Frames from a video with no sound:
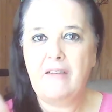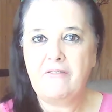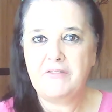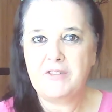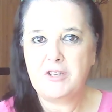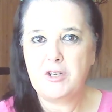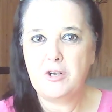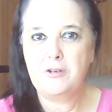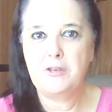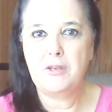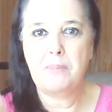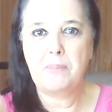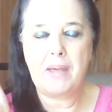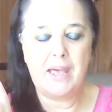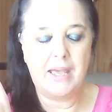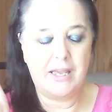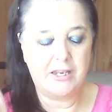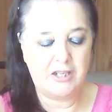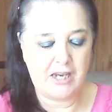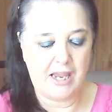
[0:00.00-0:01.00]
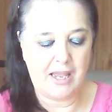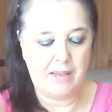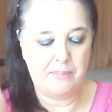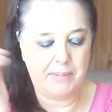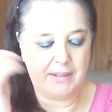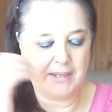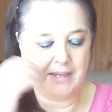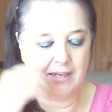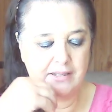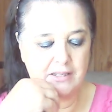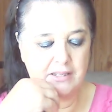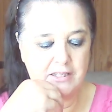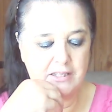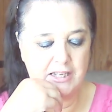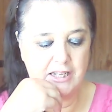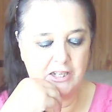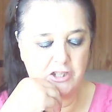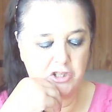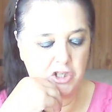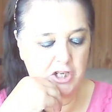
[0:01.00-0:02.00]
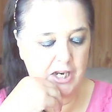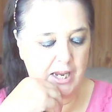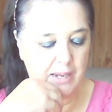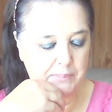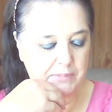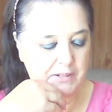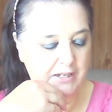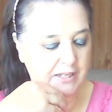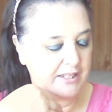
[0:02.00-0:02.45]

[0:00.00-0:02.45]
turn the page and begin this next chapter.